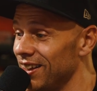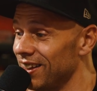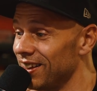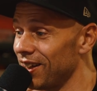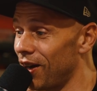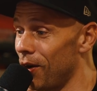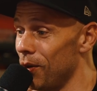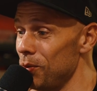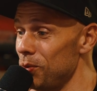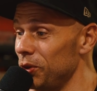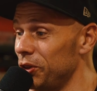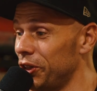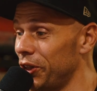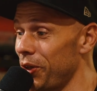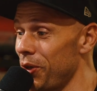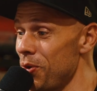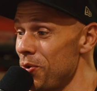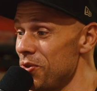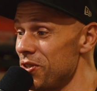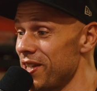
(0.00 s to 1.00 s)
the whole
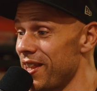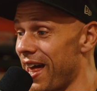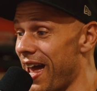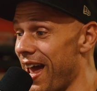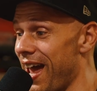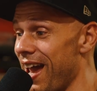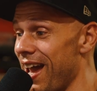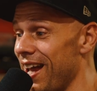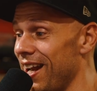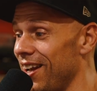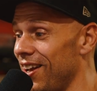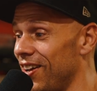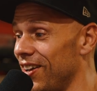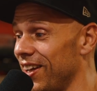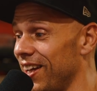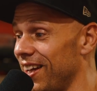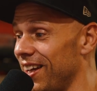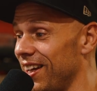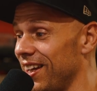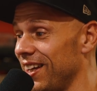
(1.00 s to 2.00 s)
tune's there,
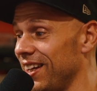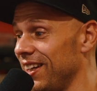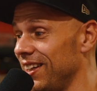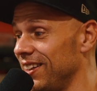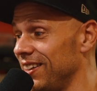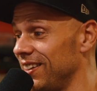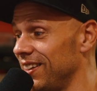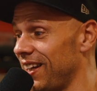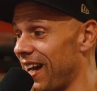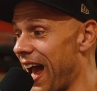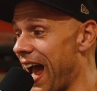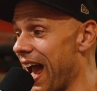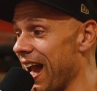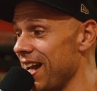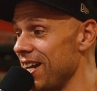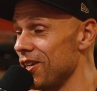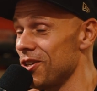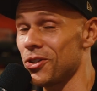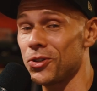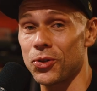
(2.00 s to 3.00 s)
like in
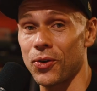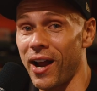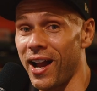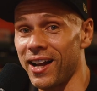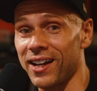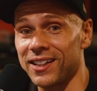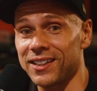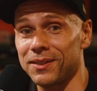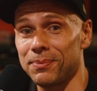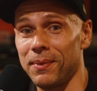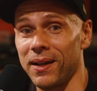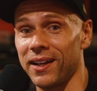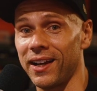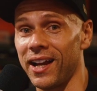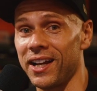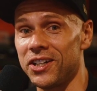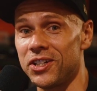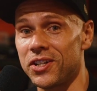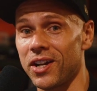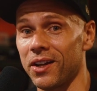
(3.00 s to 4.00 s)
8 tracks, man,
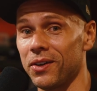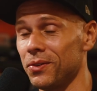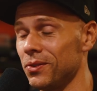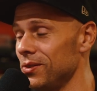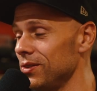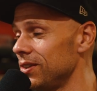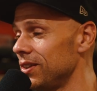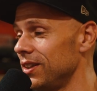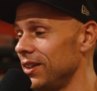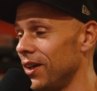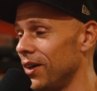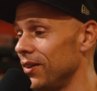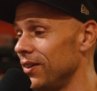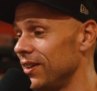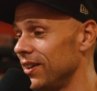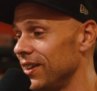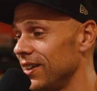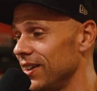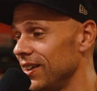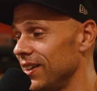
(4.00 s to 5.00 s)
8 channels. You know,
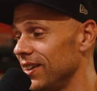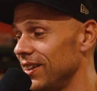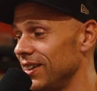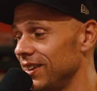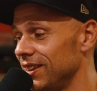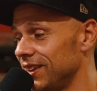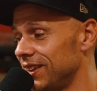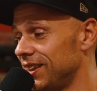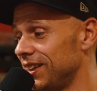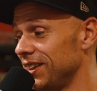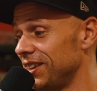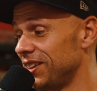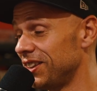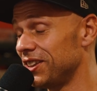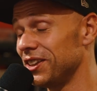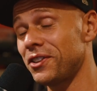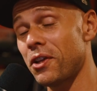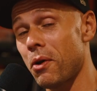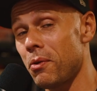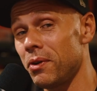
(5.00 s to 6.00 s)

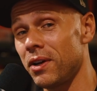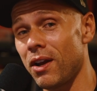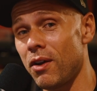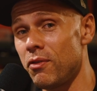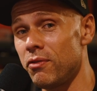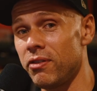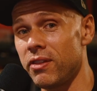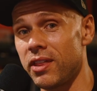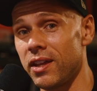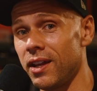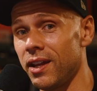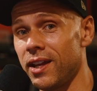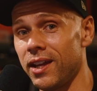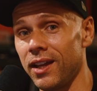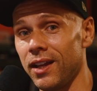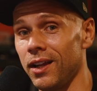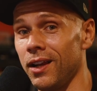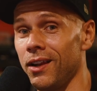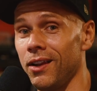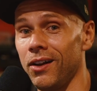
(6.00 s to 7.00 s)
just don't overthink
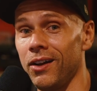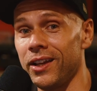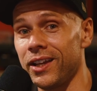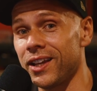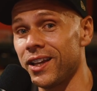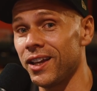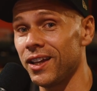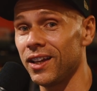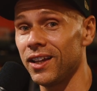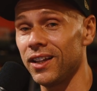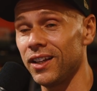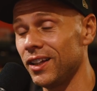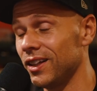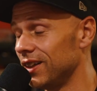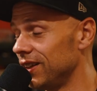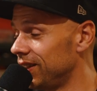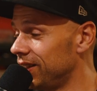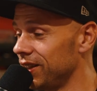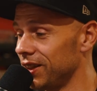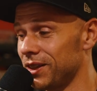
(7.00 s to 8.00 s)
it. Like,
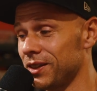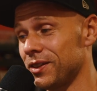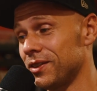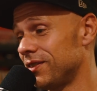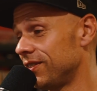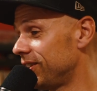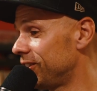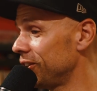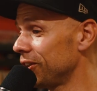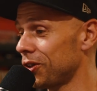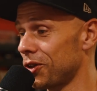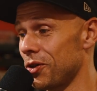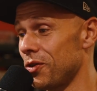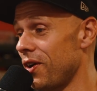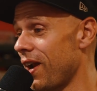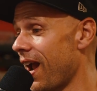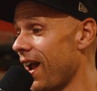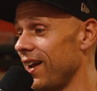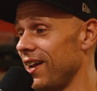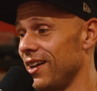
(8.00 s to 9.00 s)
just
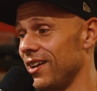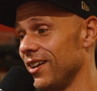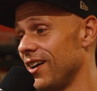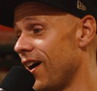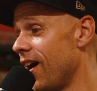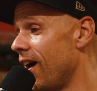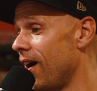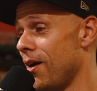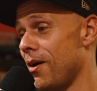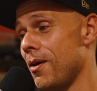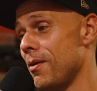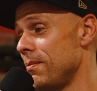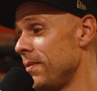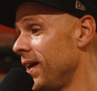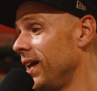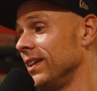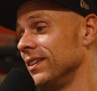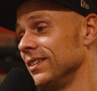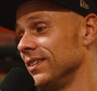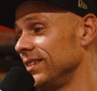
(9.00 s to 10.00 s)
create art,
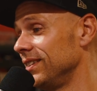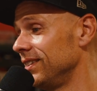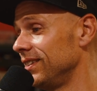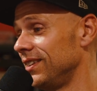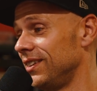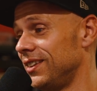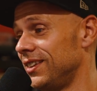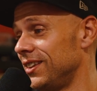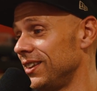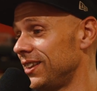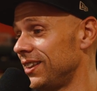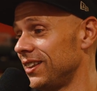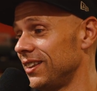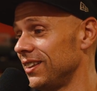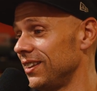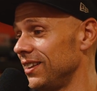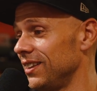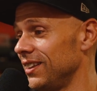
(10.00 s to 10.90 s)
man. Just,